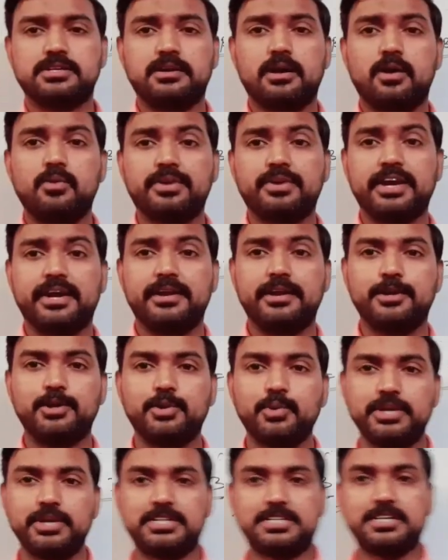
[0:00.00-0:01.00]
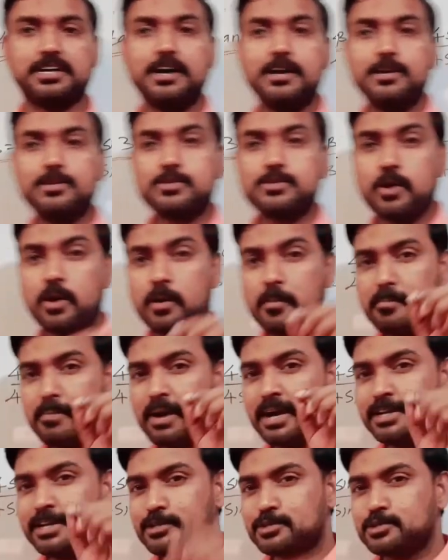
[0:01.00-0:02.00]
How can I do it? So
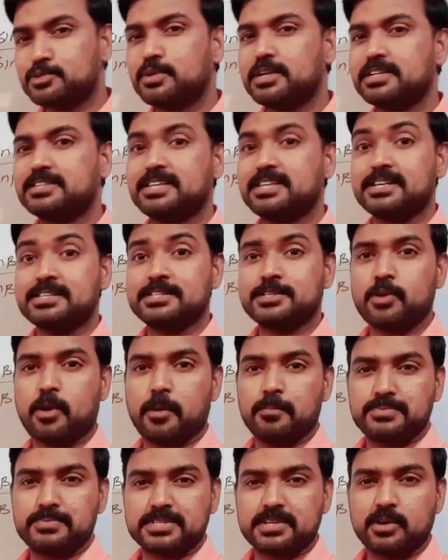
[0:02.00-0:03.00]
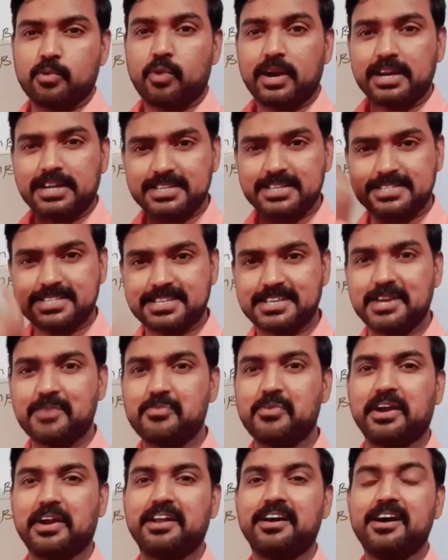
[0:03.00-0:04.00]
my dear students, just to observe what is
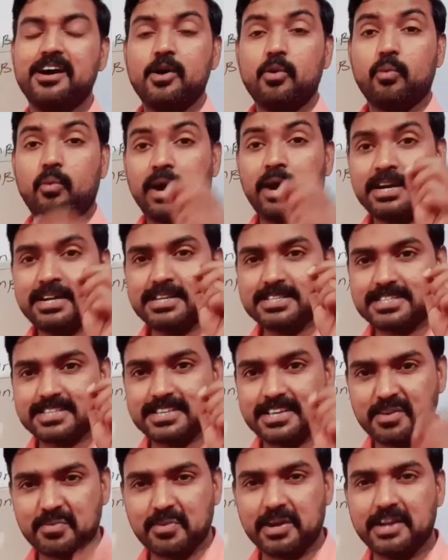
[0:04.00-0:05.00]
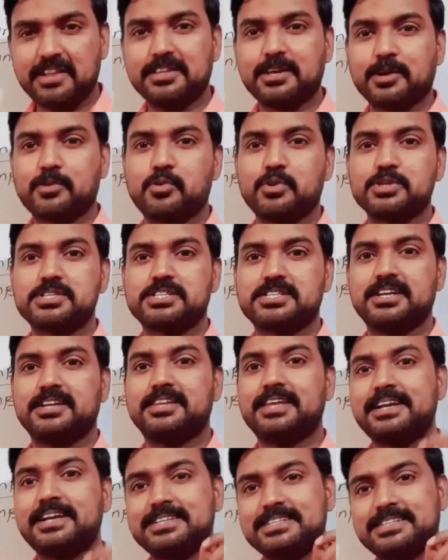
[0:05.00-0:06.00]
given. What is given in the question,
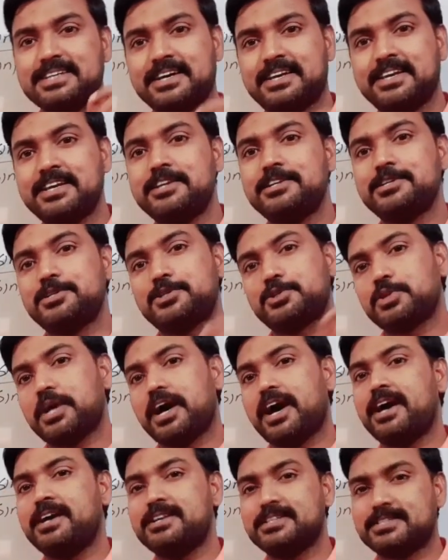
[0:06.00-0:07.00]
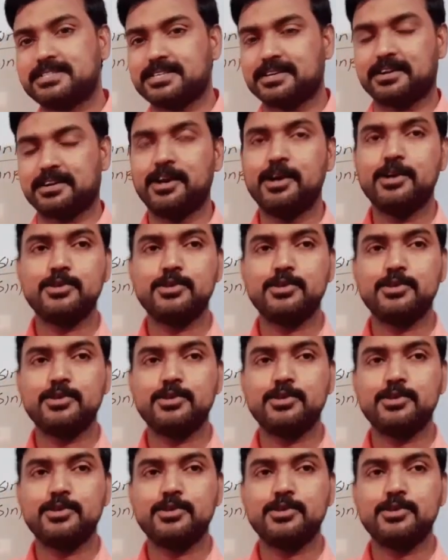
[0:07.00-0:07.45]
that is the hint to the answer.